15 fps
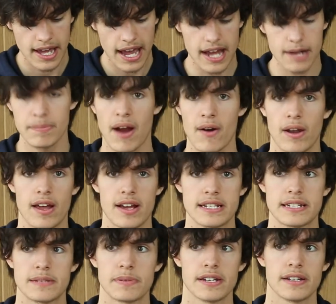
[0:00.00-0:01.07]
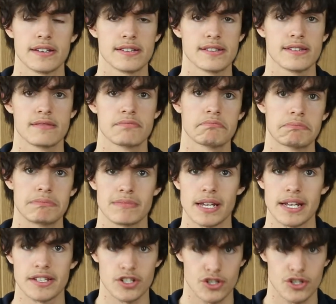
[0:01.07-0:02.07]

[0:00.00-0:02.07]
And Paralyzed, because it's a